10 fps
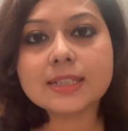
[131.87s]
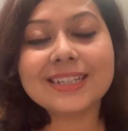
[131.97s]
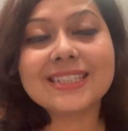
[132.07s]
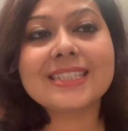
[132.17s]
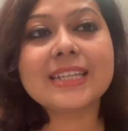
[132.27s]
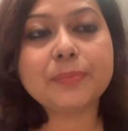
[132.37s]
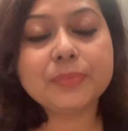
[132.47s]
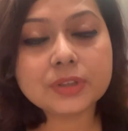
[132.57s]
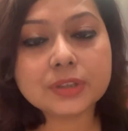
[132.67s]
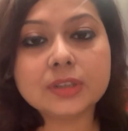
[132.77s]

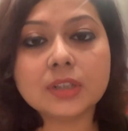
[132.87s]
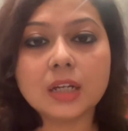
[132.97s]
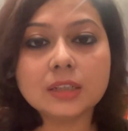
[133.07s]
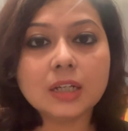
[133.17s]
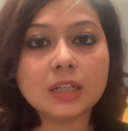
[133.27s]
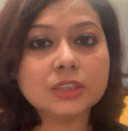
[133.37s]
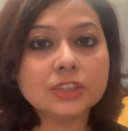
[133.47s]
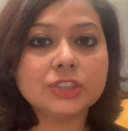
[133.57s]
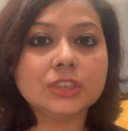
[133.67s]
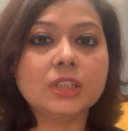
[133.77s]
accepted
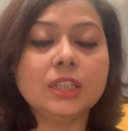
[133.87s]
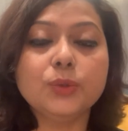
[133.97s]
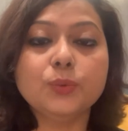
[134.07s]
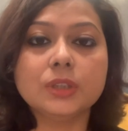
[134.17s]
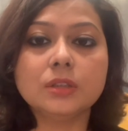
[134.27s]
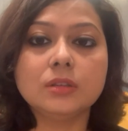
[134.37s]
unconditionally with